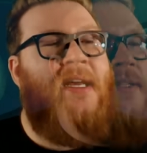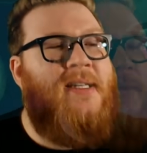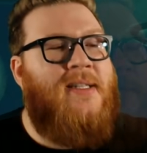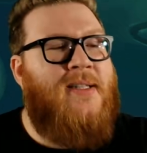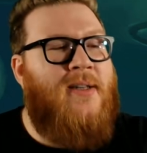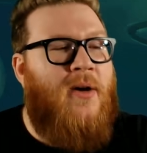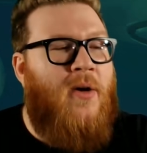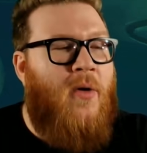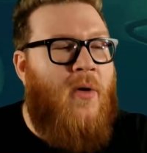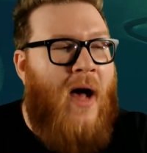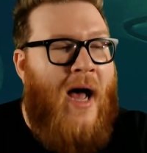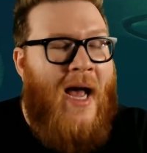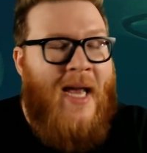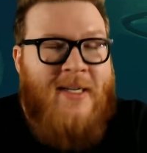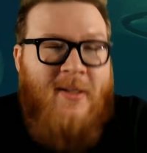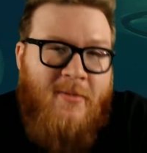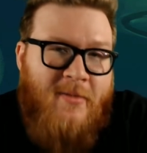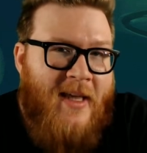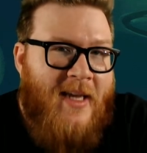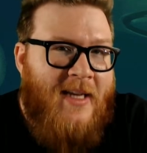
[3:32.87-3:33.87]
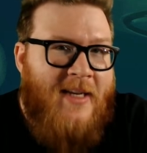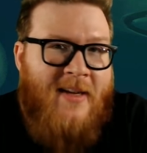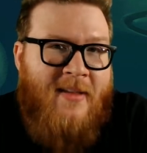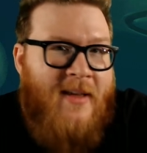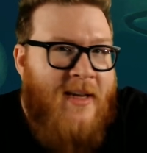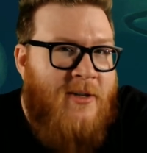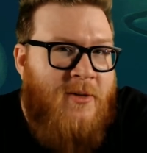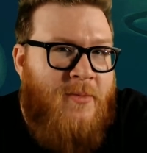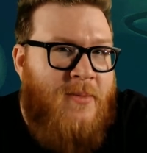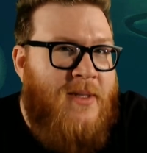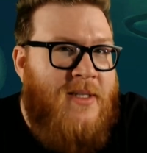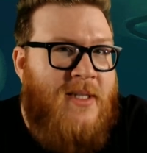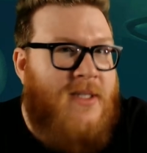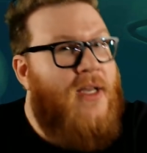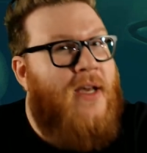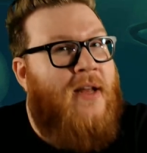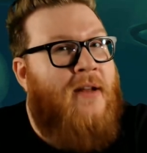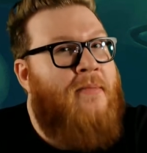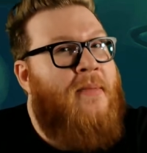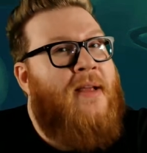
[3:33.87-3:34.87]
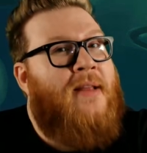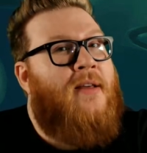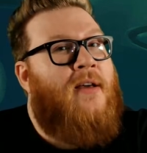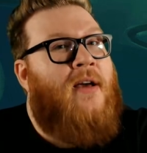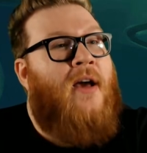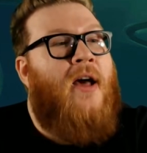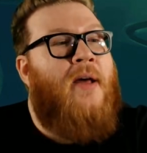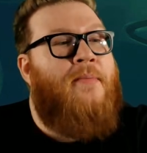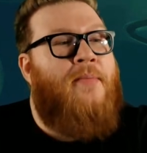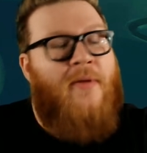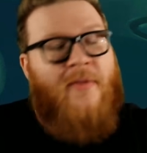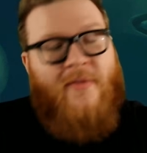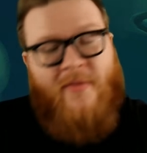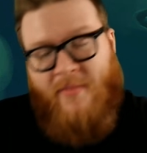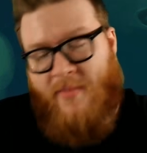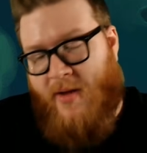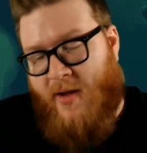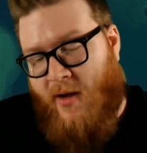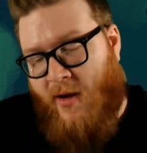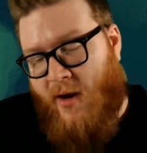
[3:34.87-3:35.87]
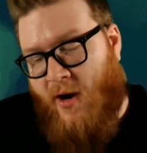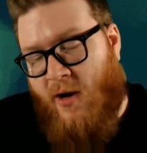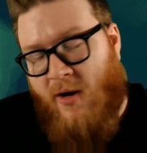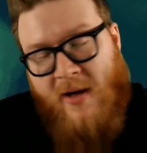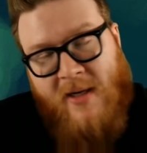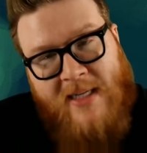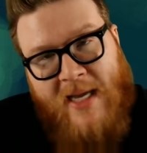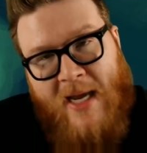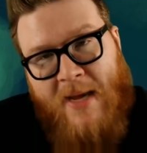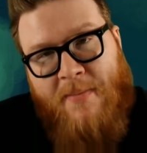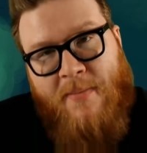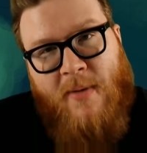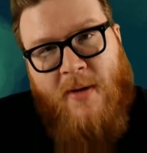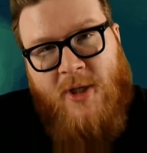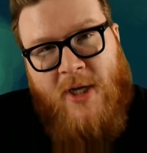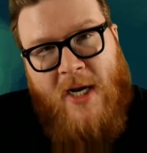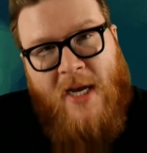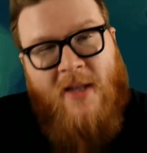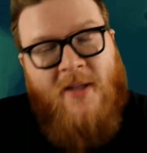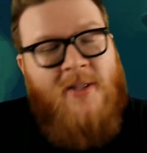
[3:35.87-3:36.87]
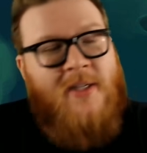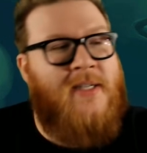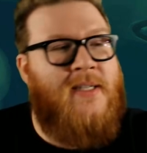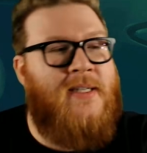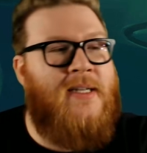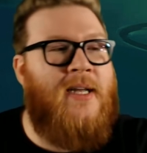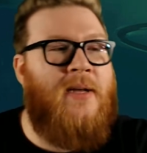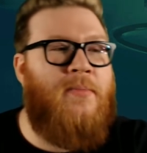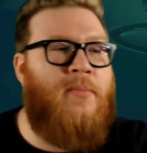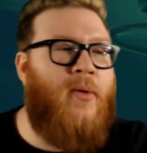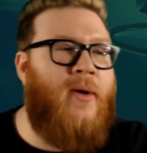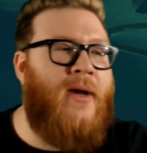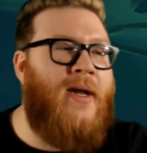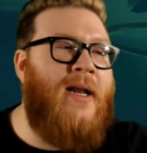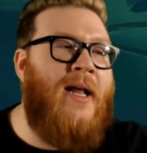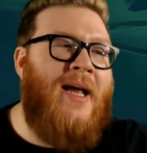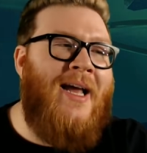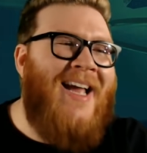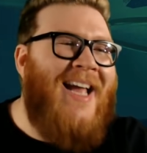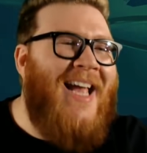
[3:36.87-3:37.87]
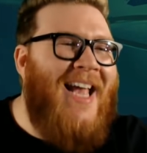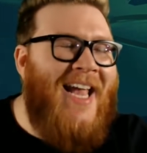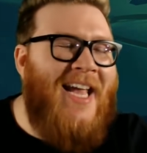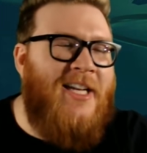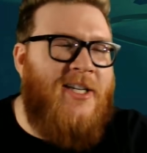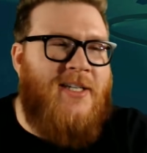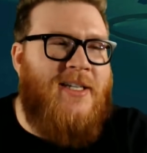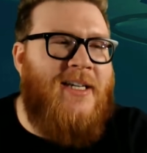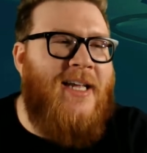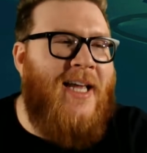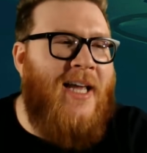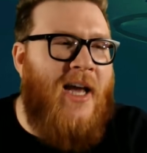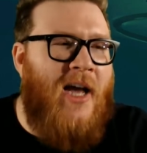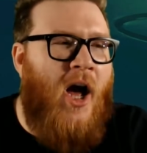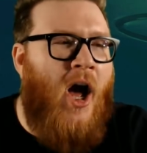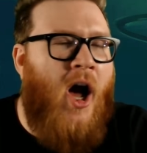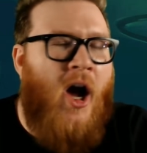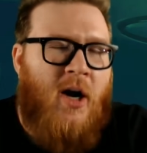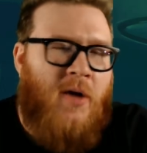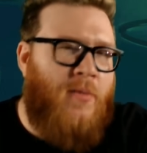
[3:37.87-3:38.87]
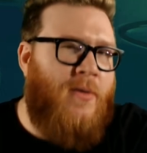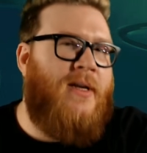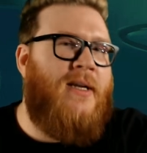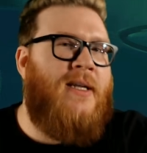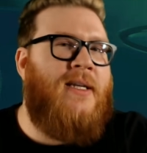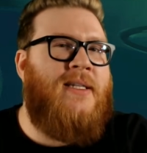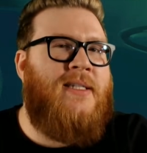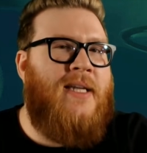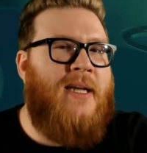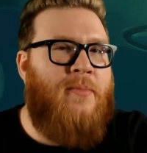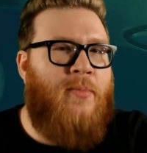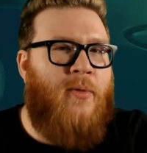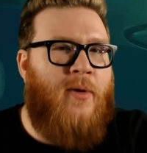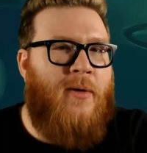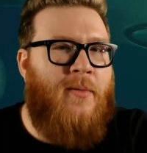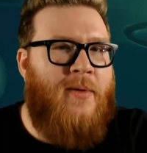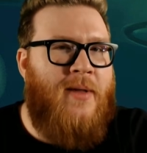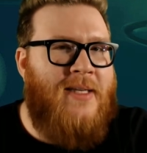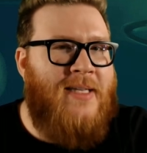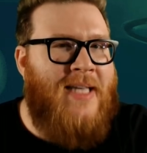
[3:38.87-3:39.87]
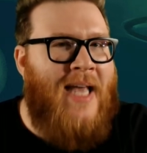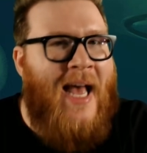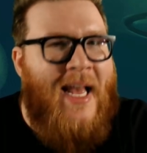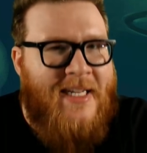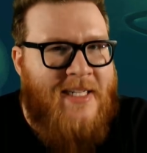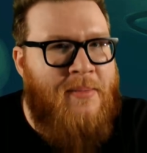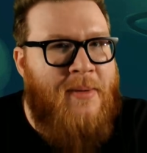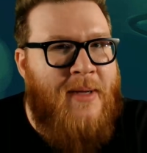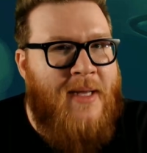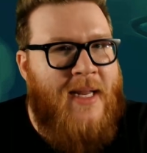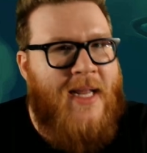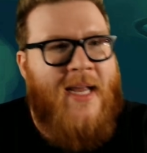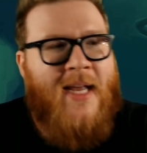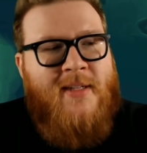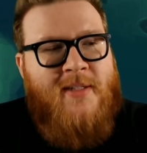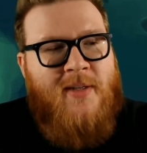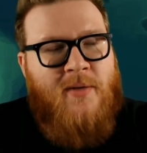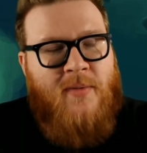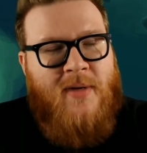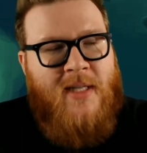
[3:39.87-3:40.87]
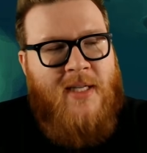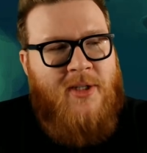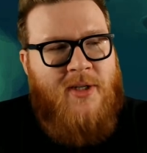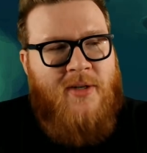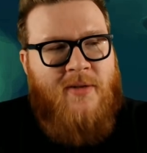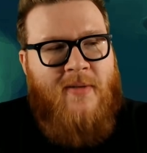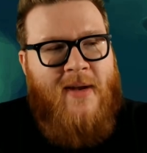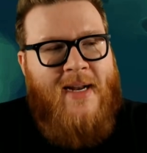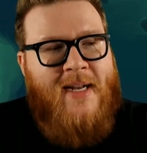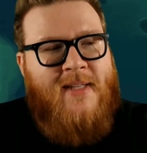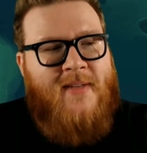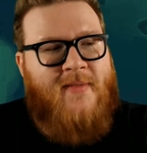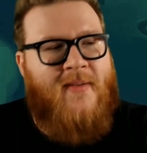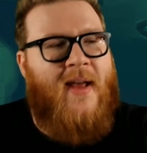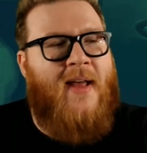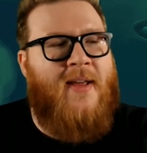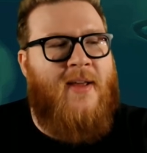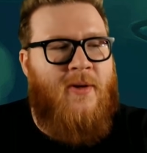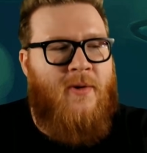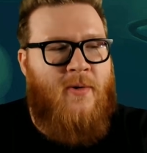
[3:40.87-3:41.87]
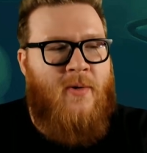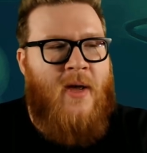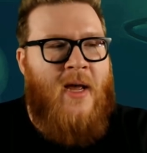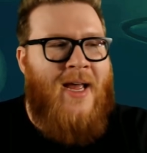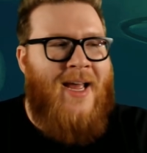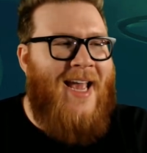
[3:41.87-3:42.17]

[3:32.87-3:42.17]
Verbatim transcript: So I don't think Nethrandamus is going to make the cut both from an archetype challenging standpoint and just a awkwardness standpoint where this has to be in hand to really generate its value.